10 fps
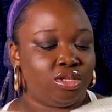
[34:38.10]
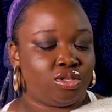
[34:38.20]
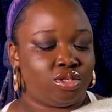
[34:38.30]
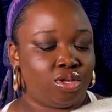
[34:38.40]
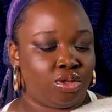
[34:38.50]

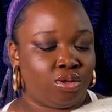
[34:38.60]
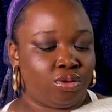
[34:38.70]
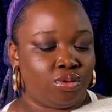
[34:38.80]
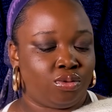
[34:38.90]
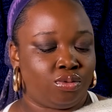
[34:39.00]

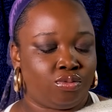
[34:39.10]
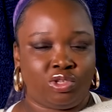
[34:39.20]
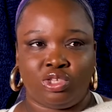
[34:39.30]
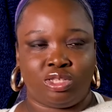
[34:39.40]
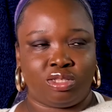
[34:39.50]
So,
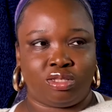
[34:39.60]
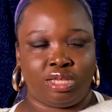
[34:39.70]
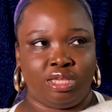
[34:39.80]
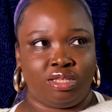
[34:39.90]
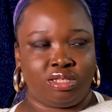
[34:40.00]
which is,
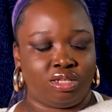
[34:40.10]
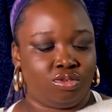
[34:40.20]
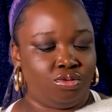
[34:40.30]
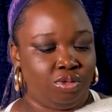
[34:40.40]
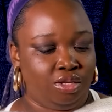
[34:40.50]
I guess, like
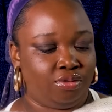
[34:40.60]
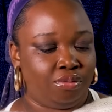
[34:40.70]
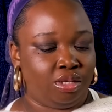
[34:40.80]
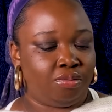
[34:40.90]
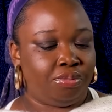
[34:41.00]
2 weeks from
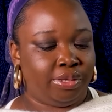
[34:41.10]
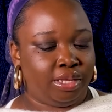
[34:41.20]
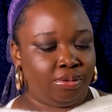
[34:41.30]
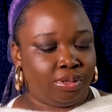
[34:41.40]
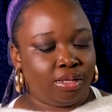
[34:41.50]
me. But
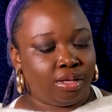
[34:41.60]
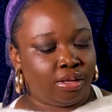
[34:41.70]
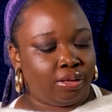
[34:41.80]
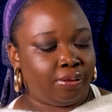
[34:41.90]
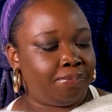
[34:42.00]
anyway,
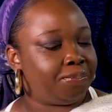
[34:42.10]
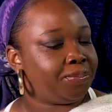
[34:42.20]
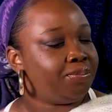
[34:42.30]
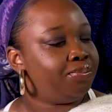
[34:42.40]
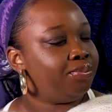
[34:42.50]

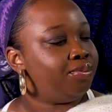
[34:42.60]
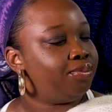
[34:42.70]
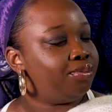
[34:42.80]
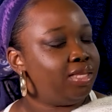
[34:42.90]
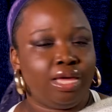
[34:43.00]

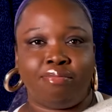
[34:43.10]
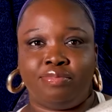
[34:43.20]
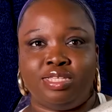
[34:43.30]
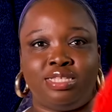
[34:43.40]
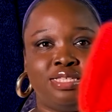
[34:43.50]
Yeah,
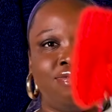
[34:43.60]
this is